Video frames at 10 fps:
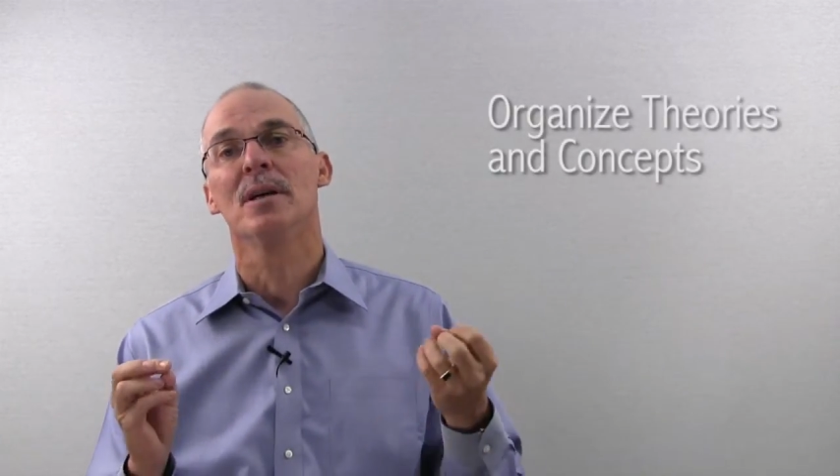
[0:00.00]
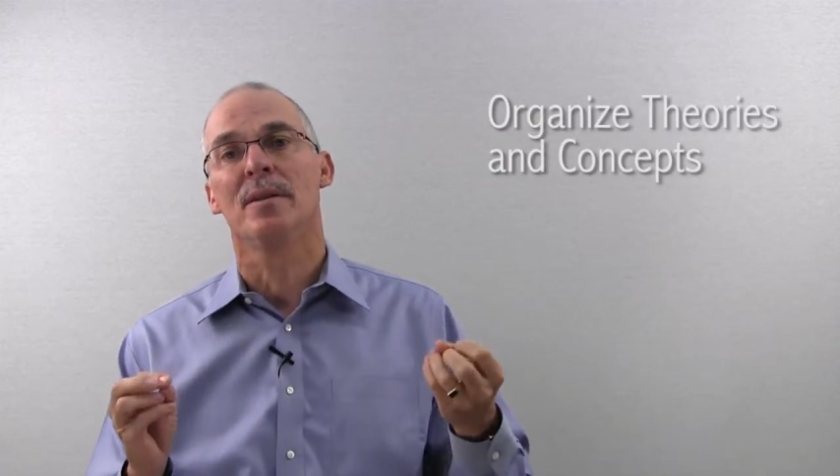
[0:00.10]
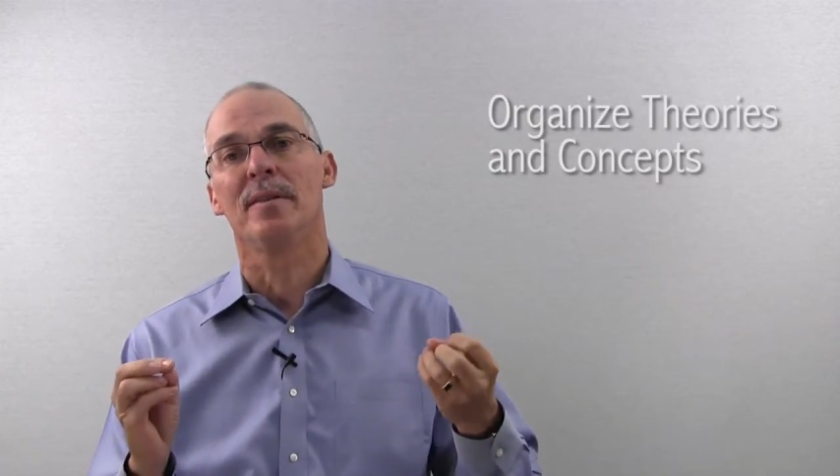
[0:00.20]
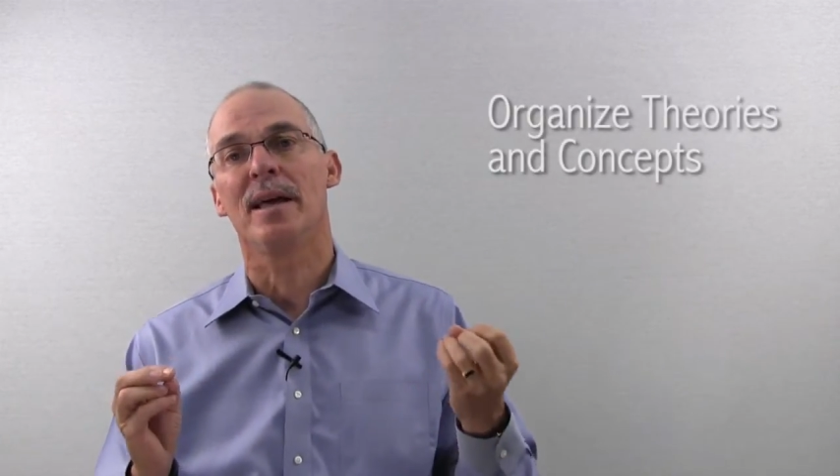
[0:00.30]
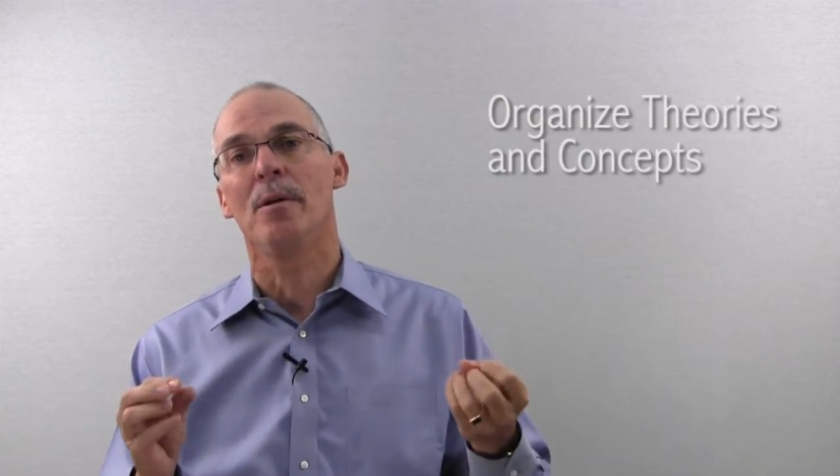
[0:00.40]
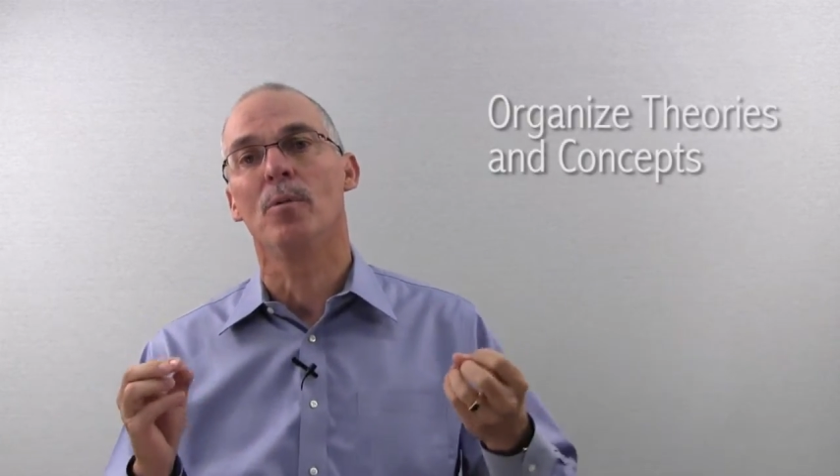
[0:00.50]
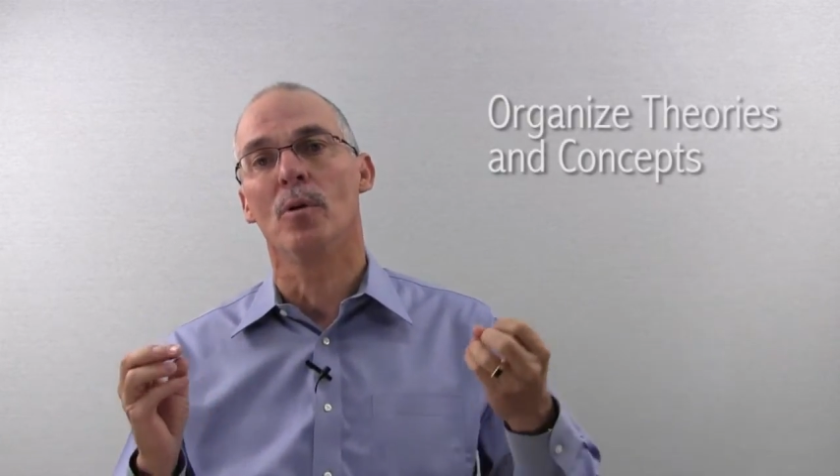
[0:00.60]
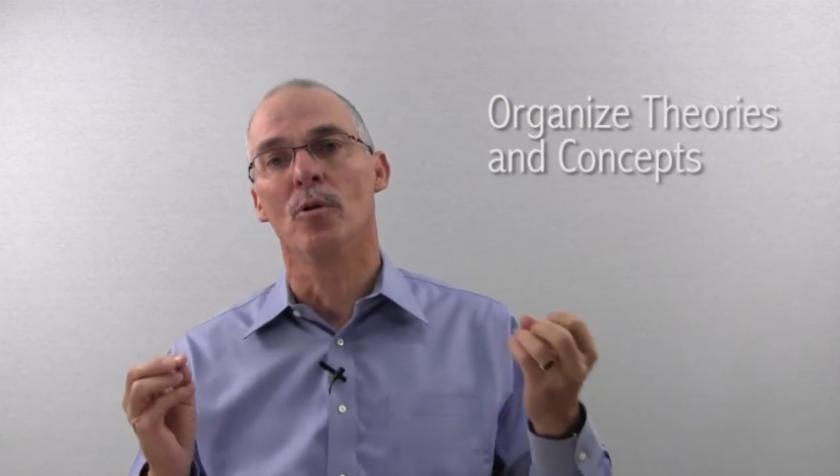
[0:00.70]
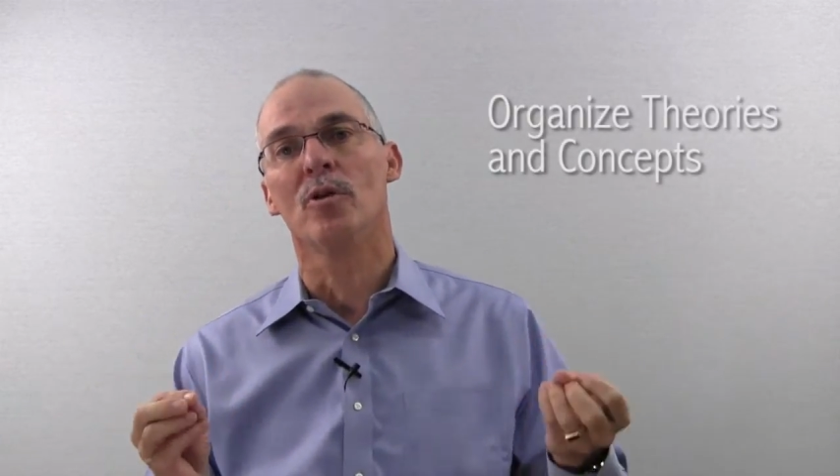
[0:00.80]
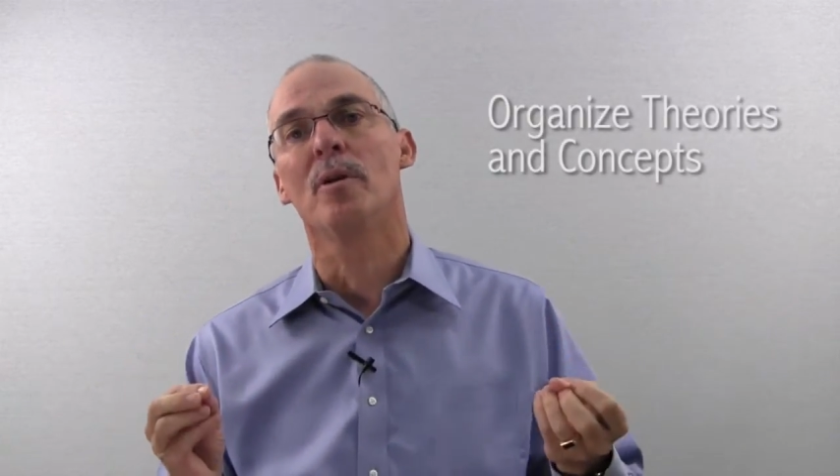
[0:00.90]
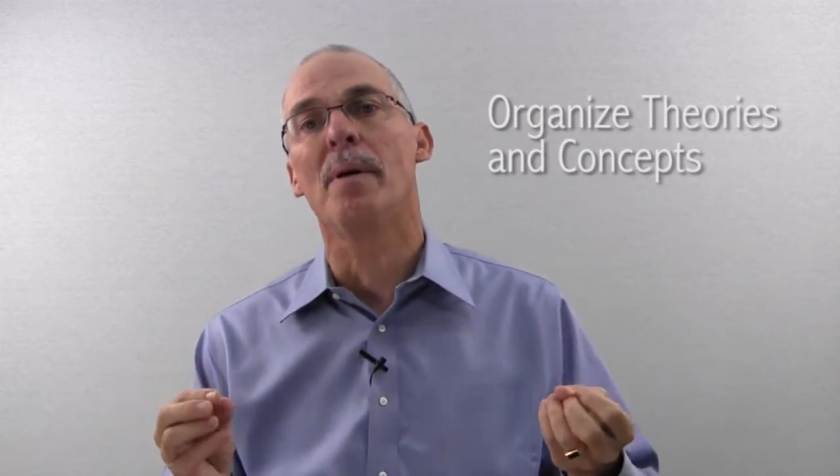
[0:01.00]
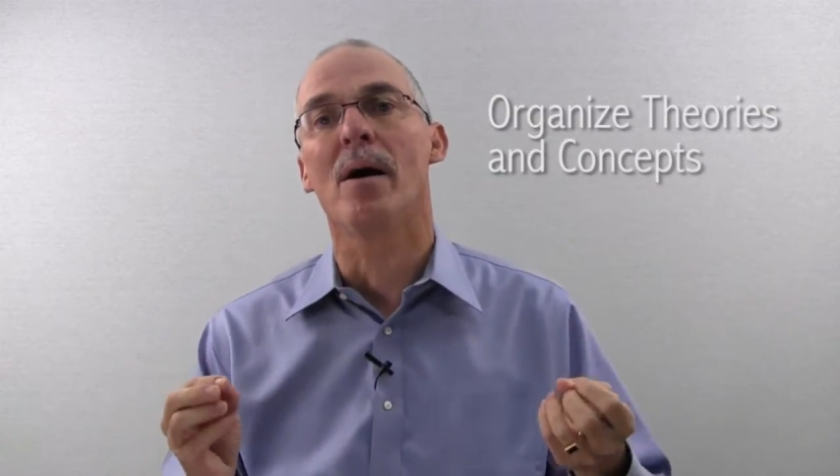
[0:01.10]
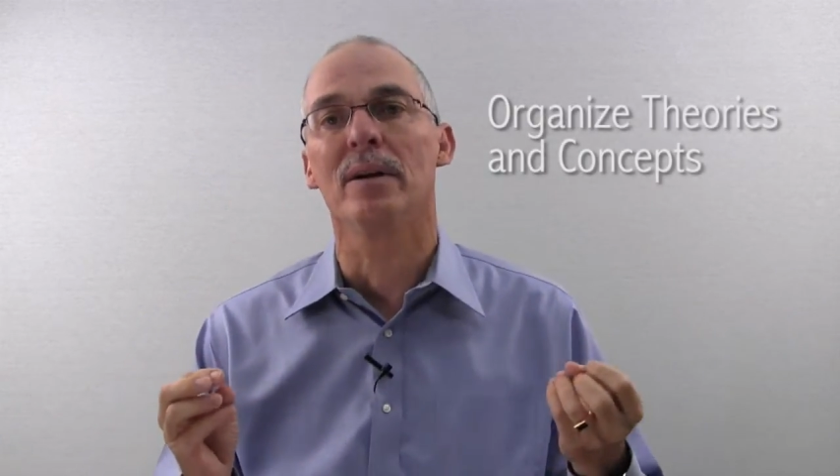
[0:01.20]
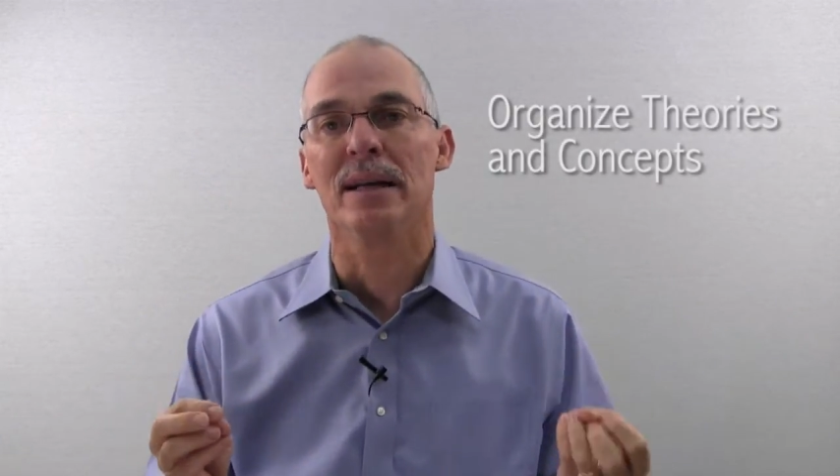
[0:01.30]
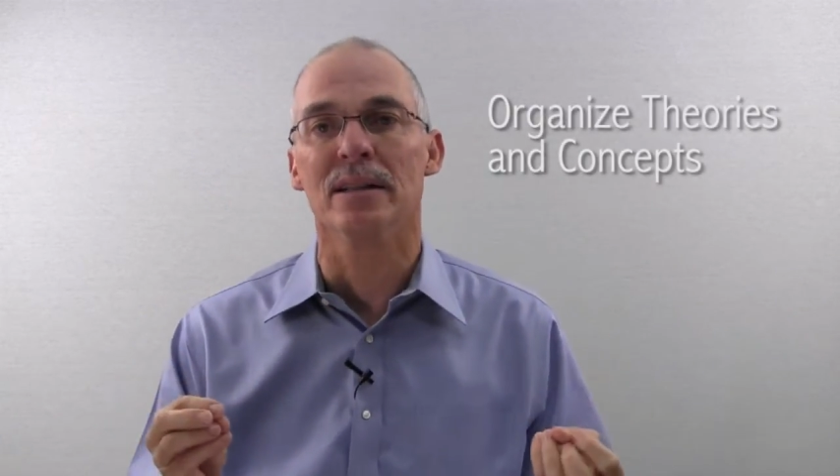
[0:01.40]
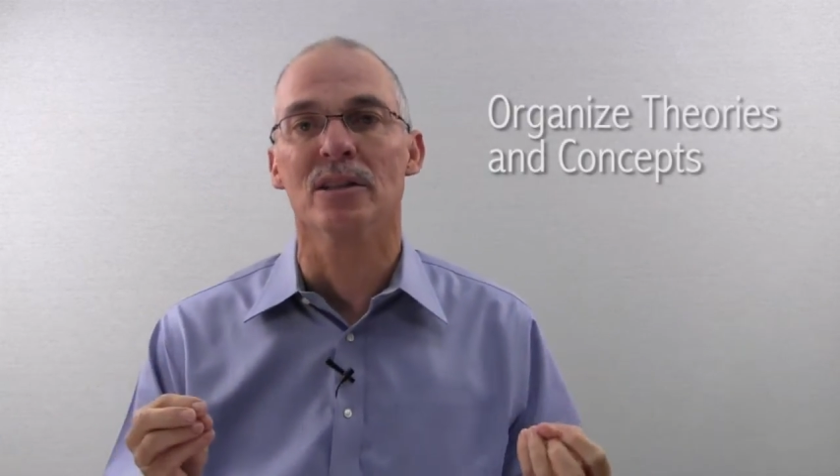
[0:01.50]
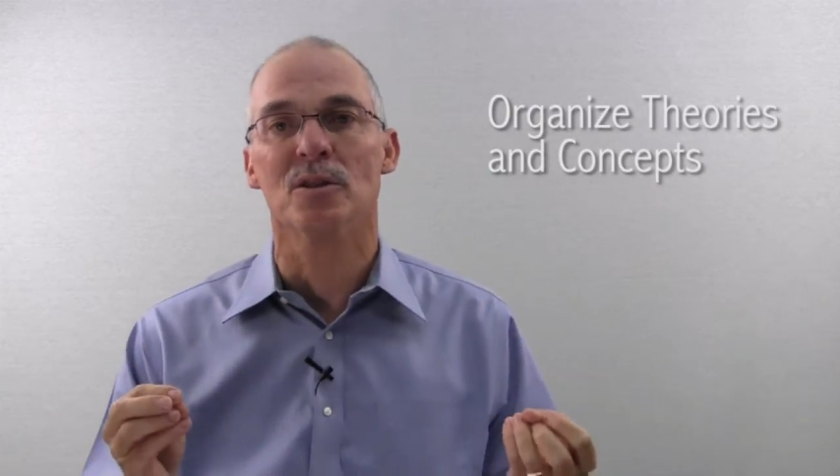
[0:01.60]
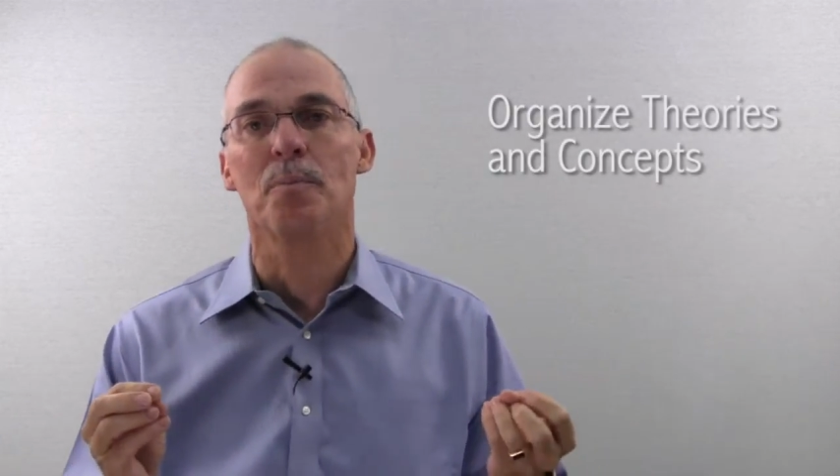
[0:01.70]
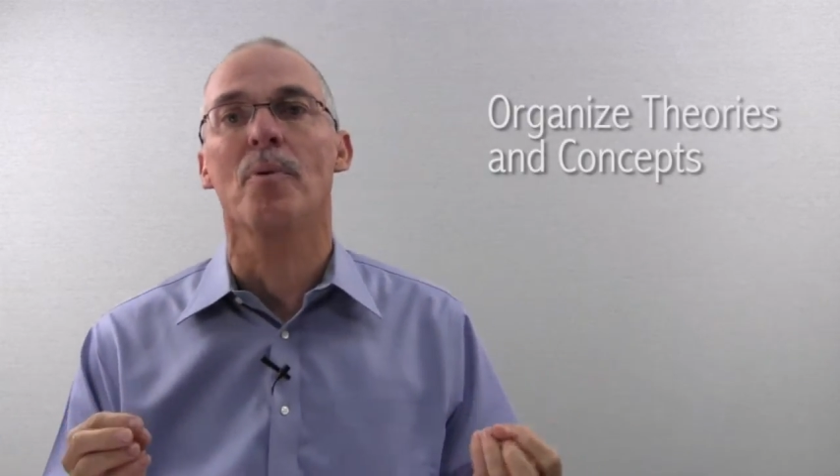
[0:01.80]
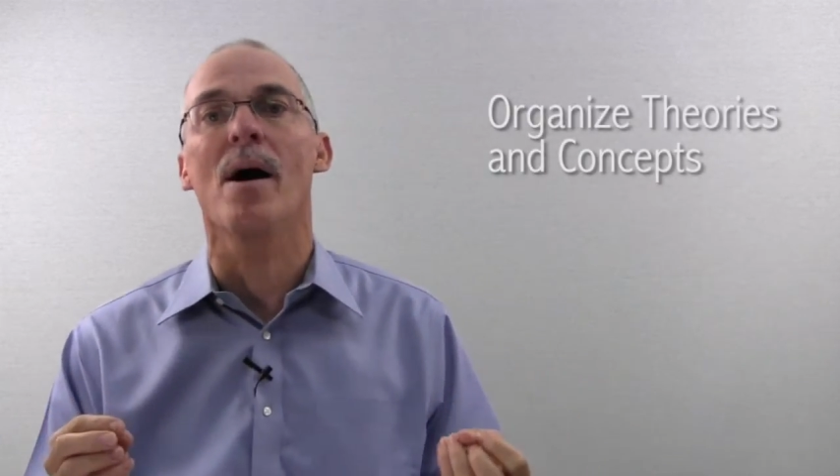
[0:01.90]
that they will learn about in
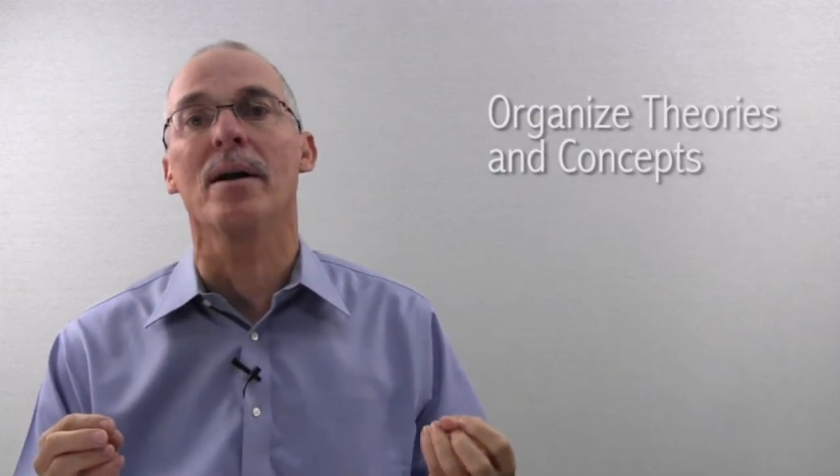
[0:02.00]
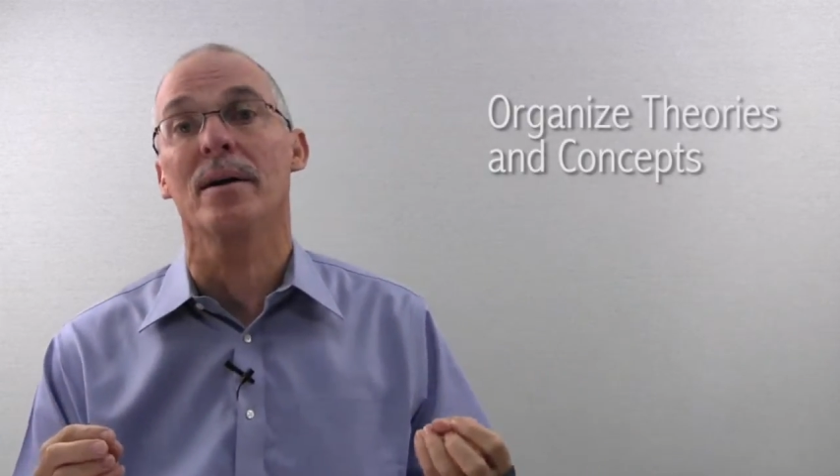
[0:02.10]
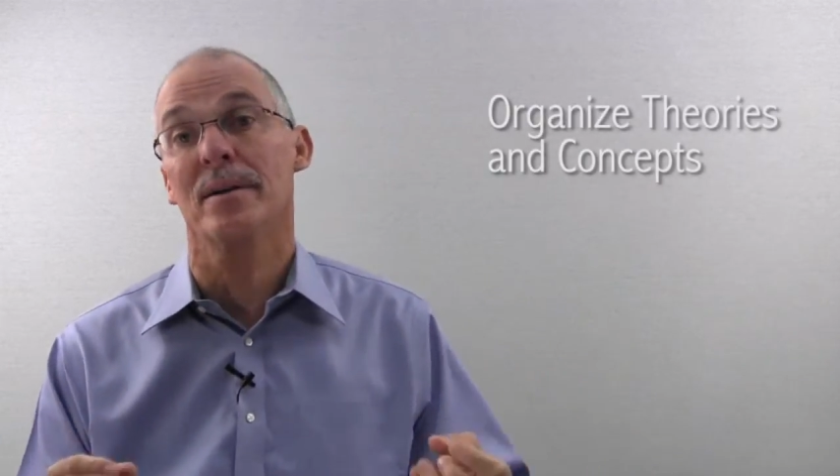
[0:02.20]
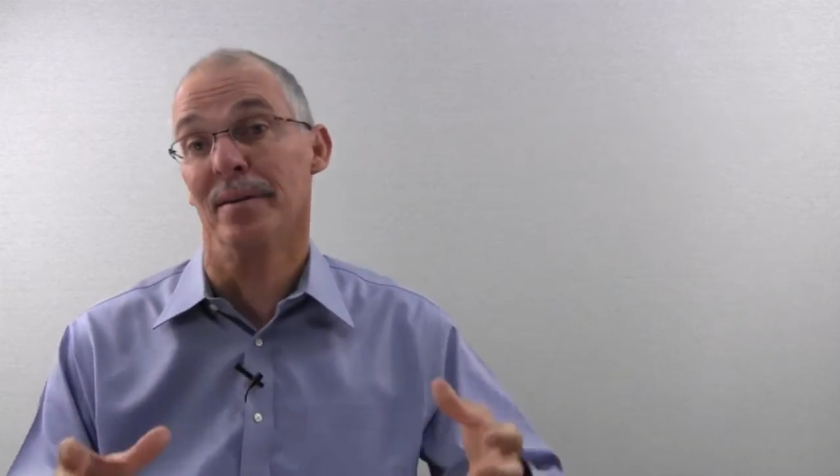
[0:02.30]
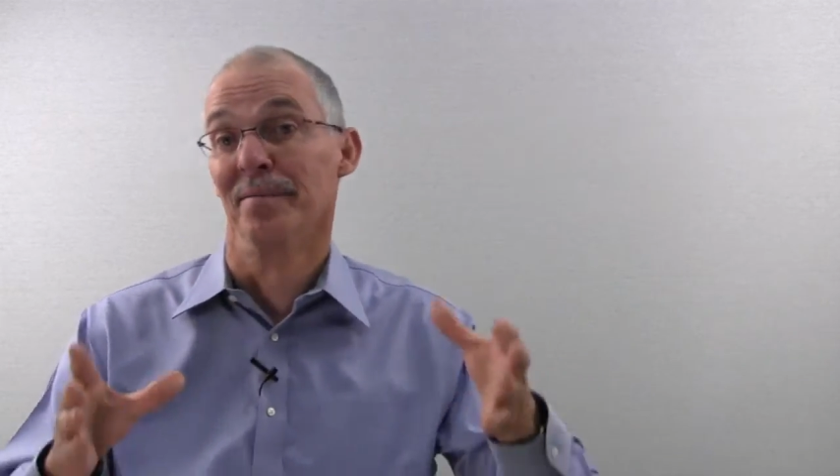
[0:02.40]
this product.